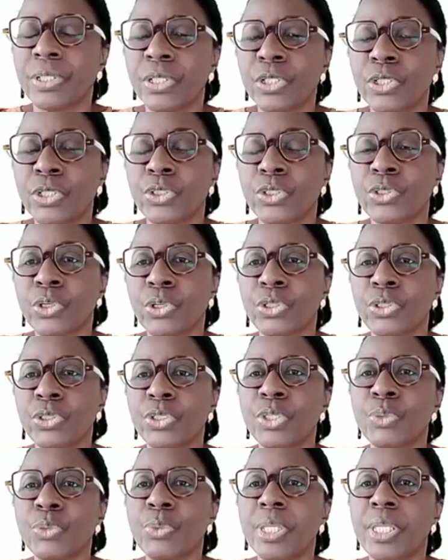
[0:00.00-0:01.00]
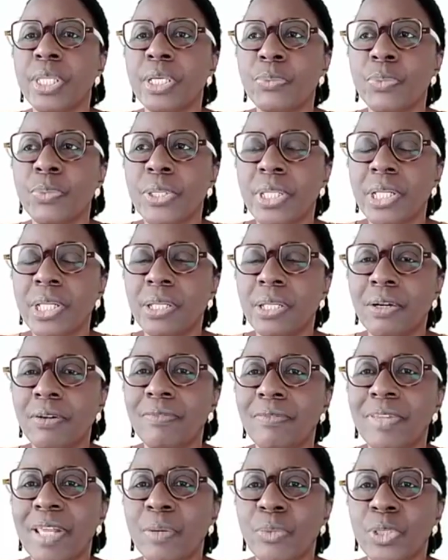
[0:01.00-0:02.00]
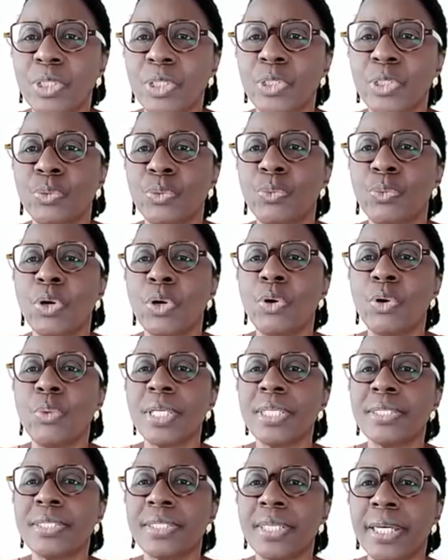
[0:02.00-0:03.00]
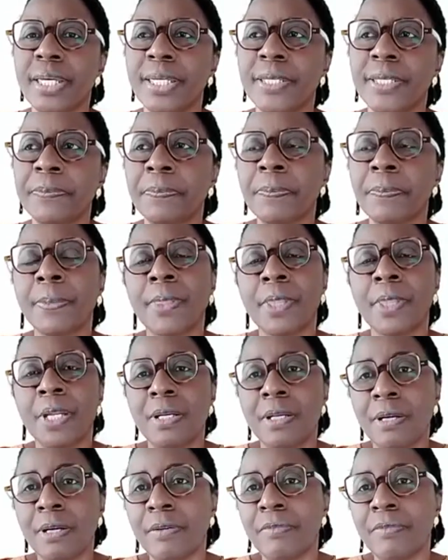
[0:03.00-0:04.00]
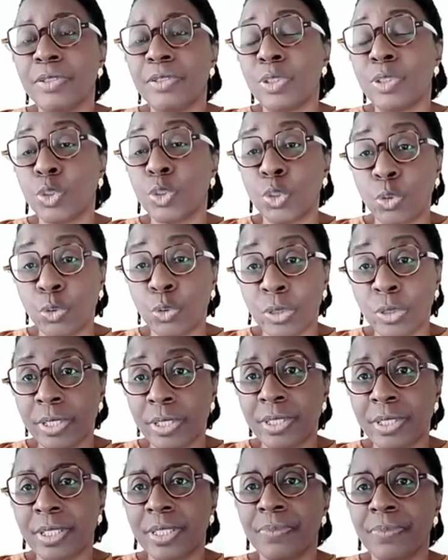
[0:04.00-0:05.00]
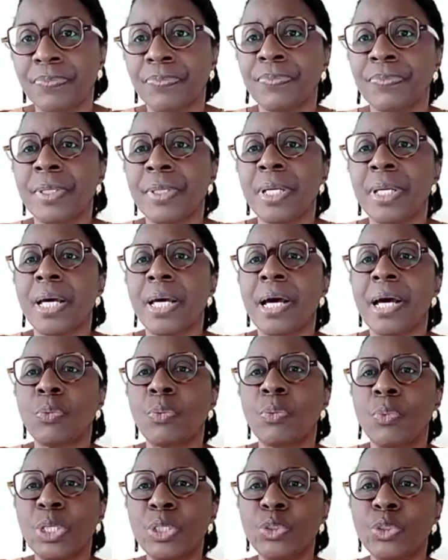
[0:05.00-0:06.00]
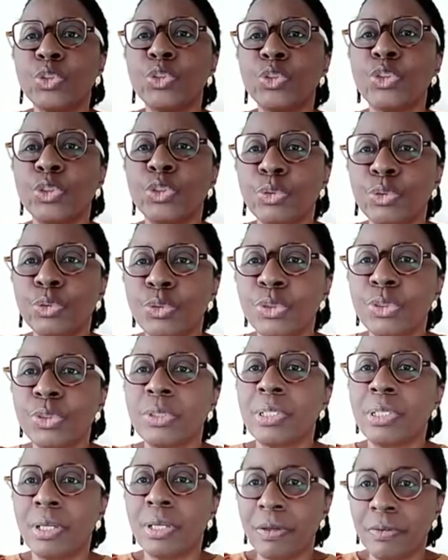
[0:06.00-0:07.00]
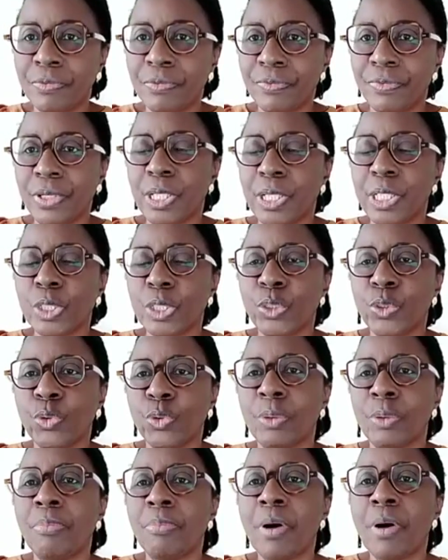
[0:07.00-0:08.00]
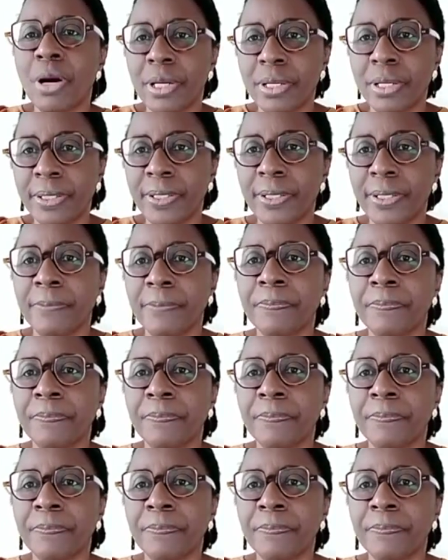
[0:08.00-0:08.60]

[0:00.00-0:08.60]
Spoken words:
sure. You see, with the love language, we always say love is a choice. And when you choose to love your partner,